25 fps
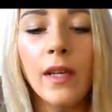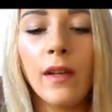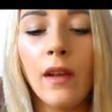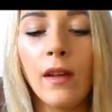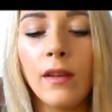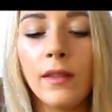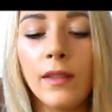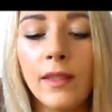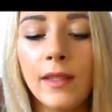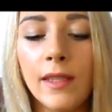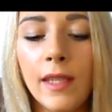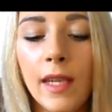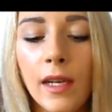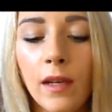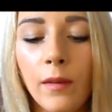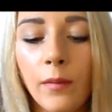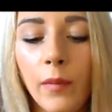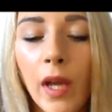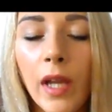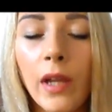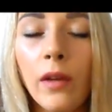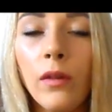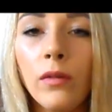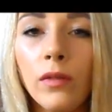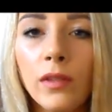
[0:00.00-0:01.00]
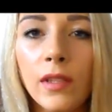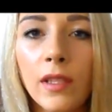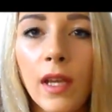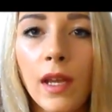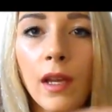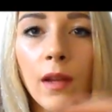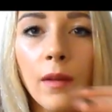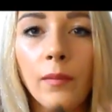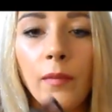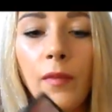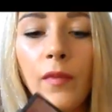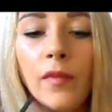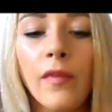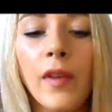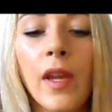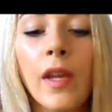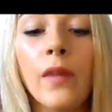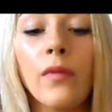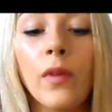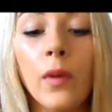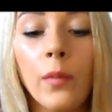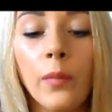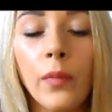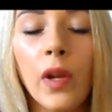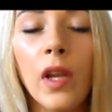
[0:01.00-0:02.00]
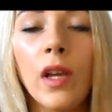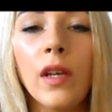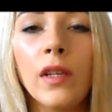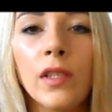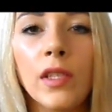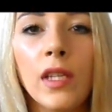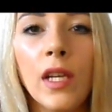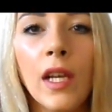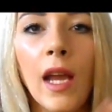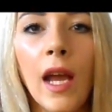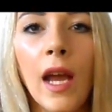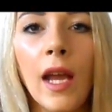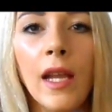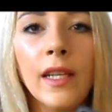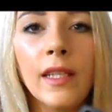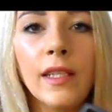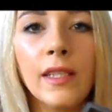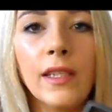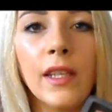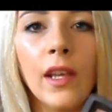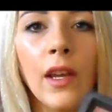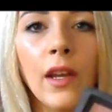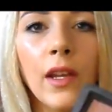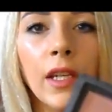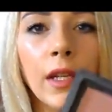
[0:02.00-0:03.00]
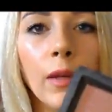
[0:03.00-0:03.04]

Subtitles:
my Nars Sin, my all-time favourite blush, and it's the